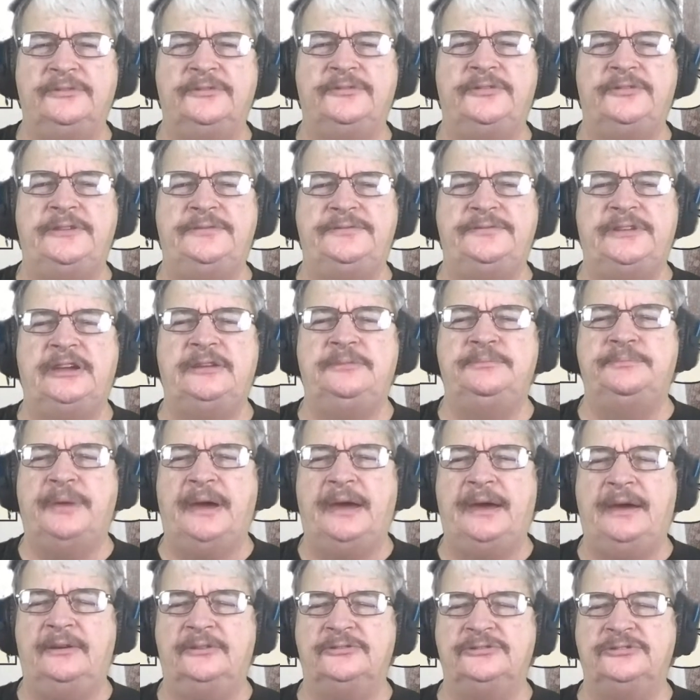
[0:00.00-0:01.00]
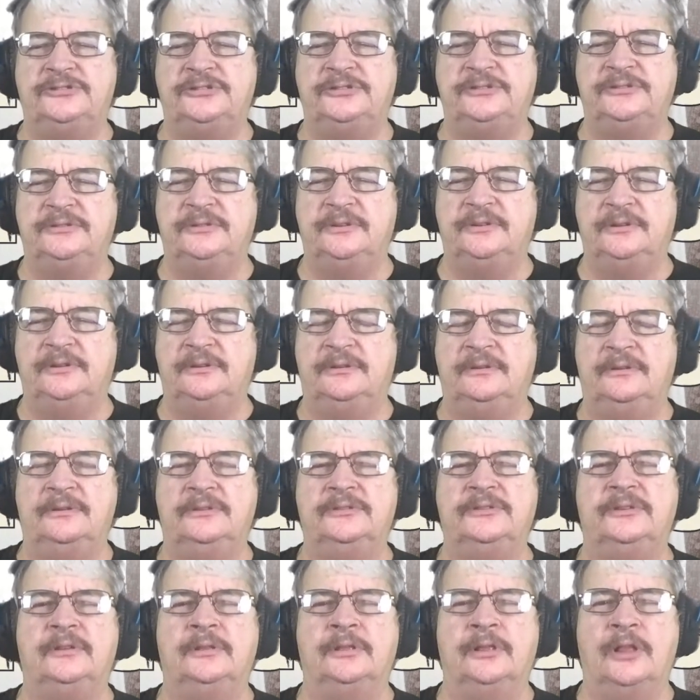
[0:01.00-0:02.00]
to 15 pounds
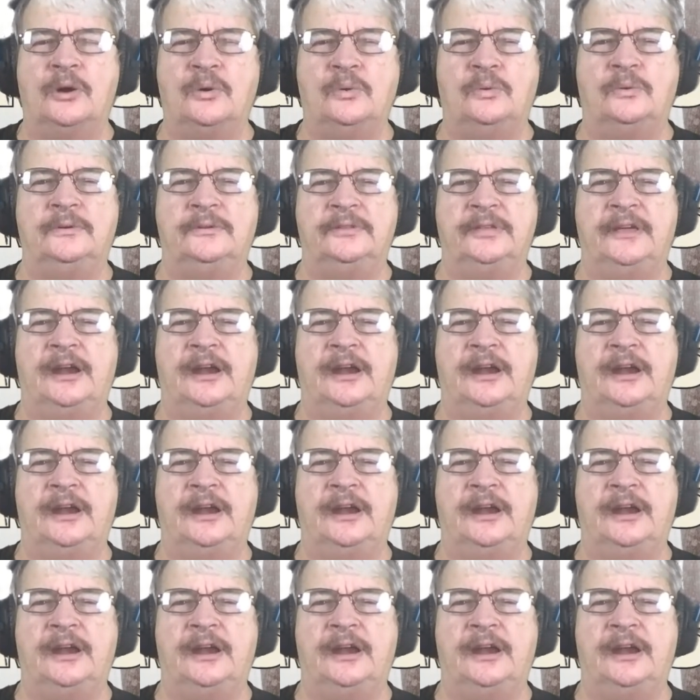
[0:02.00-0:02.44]
lower